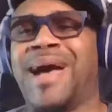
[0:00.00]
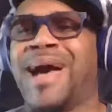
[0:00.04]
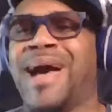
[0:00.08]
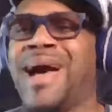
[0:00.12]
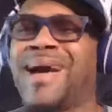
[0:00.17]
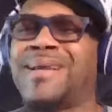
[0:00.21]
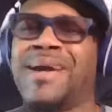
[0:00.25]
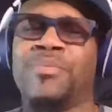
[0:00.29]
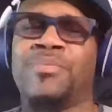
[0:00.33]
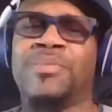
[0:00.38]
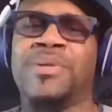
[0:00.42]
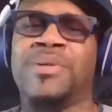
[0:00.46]

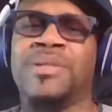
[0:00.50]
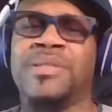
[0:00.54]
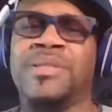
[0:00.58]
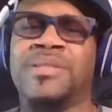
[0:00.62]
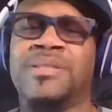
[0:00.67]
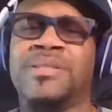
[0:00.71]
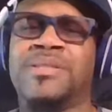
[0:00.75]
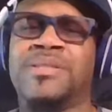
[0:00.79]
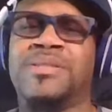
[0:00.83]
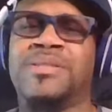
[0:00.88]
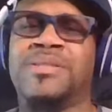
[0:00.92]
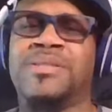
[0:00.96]
I
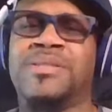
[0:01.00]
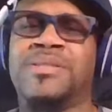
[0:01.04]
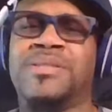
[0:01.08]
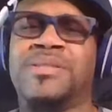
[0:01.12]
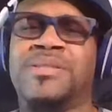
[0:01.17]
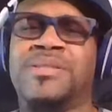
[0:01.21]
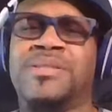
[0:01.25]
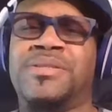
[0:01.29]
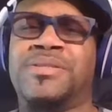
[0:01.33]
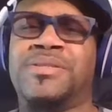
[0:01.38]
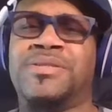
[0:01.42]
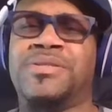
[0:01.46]
really
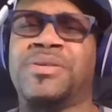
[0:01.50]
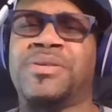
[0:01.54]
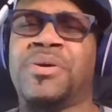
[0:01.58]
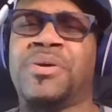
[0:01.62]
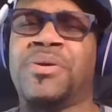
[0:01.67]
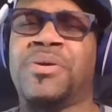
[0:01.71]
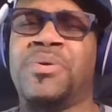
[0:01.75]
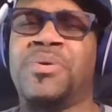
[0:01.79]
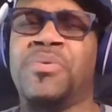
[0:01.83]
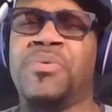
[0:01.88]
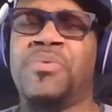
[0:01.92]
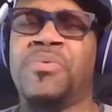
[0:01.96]

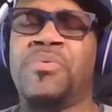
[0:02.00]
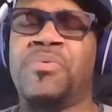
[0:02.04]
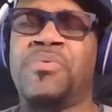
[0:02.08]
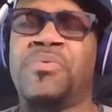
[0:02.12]
don't.